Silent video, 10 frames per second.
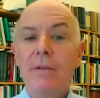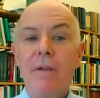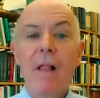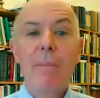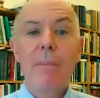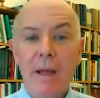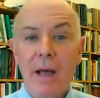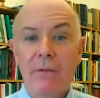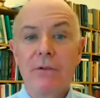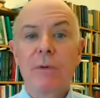developing
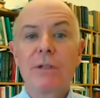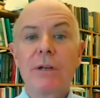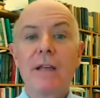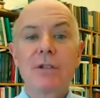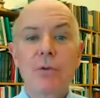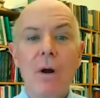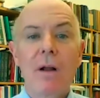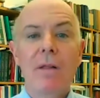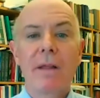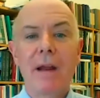countries, which
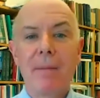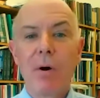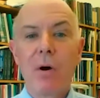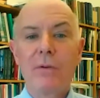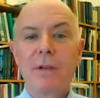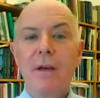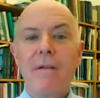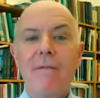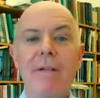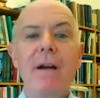historically had imposed
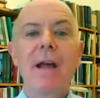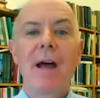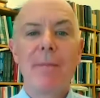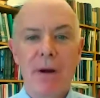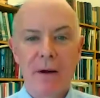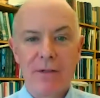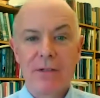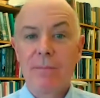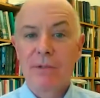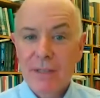very high
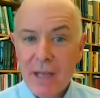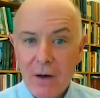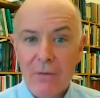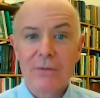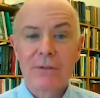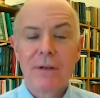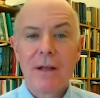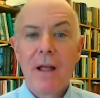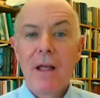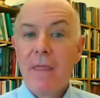barriers themselves,
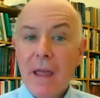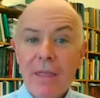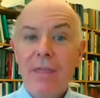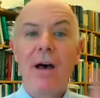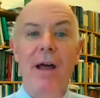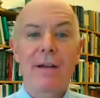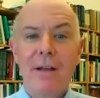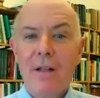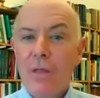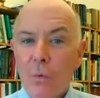they thought
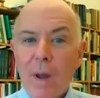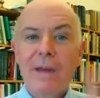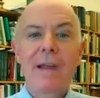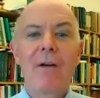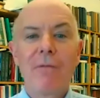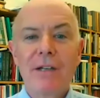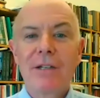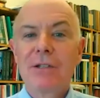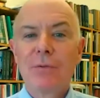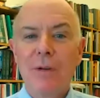the way to get
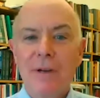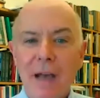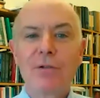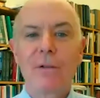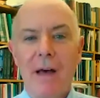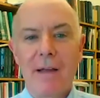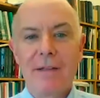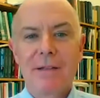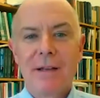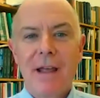rich is to
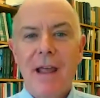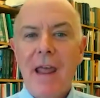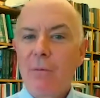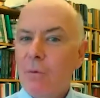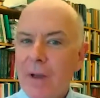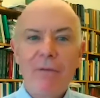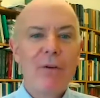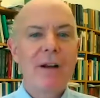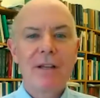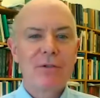industrialize. And we'll
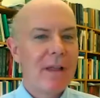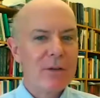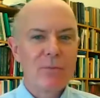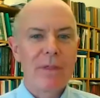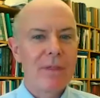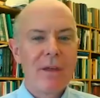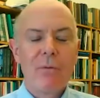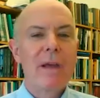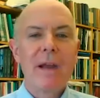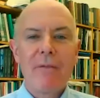never industrialize with
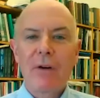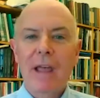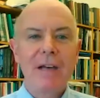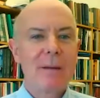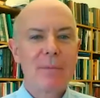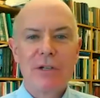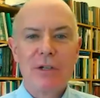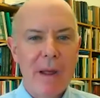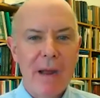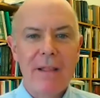we can never catch up to
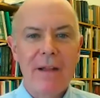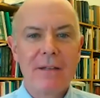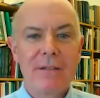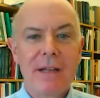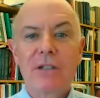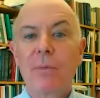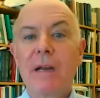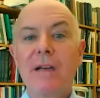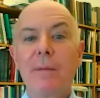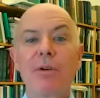Japan and the United States. So we
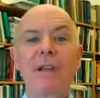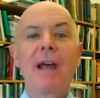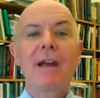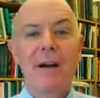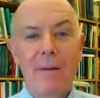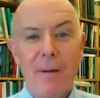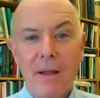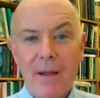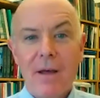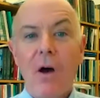need to protect our
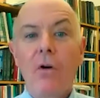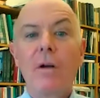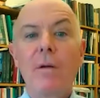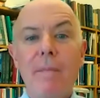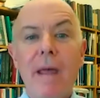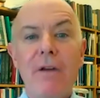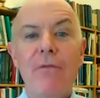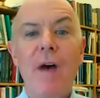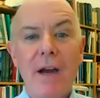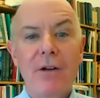own
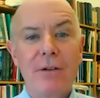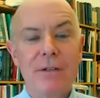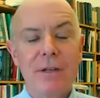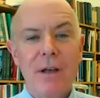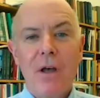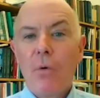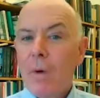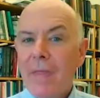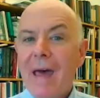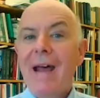manufacturers.
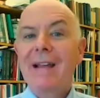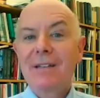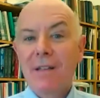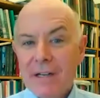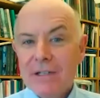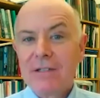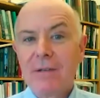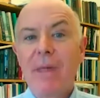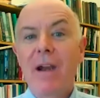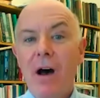Well, that
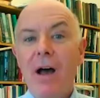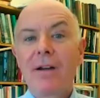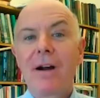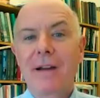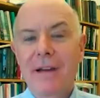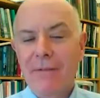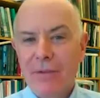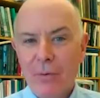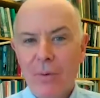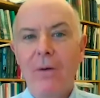isolationism, that autarky,
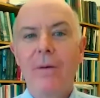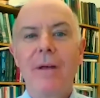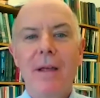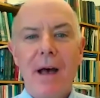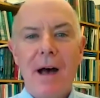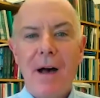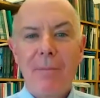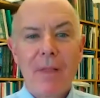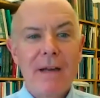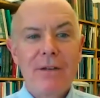if you will,
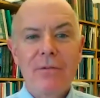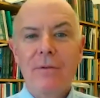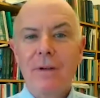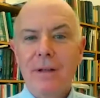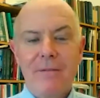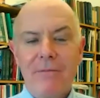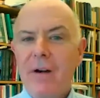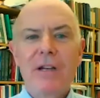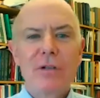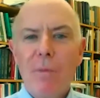um, led to
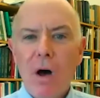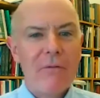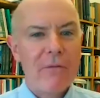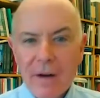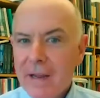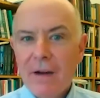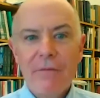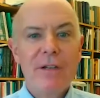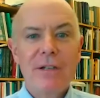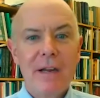very small, very
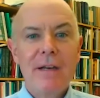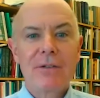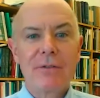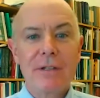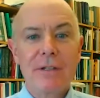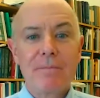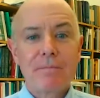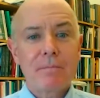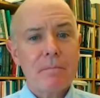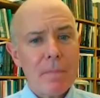inefficient industries.
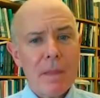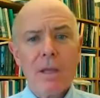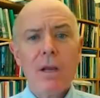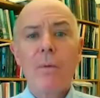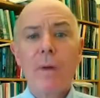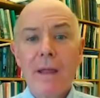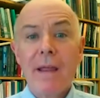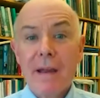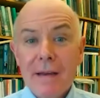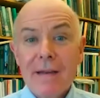You know, it,
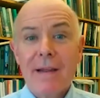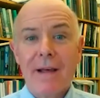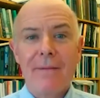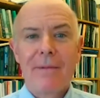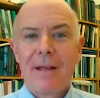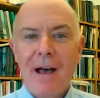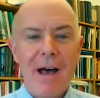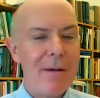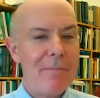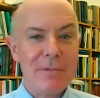India
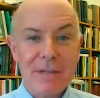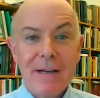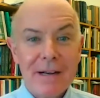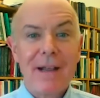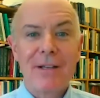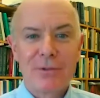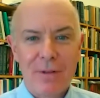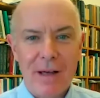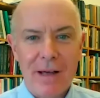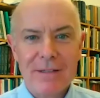um, did
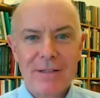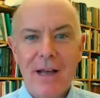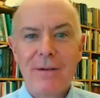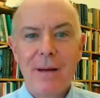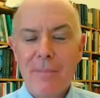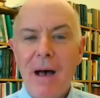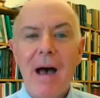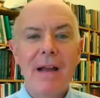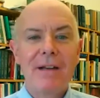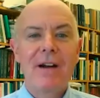industrialize uh,
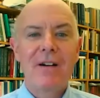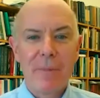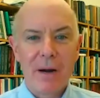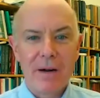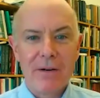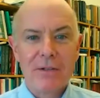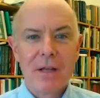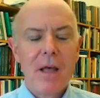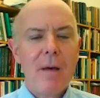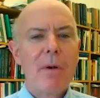behind tariff
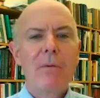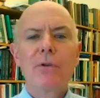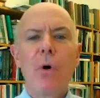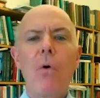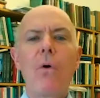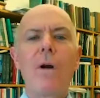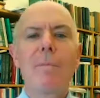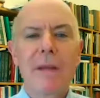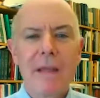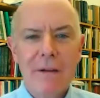barriers, but it was
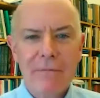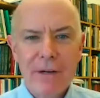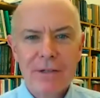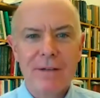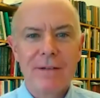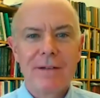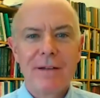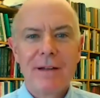horribly inefficient,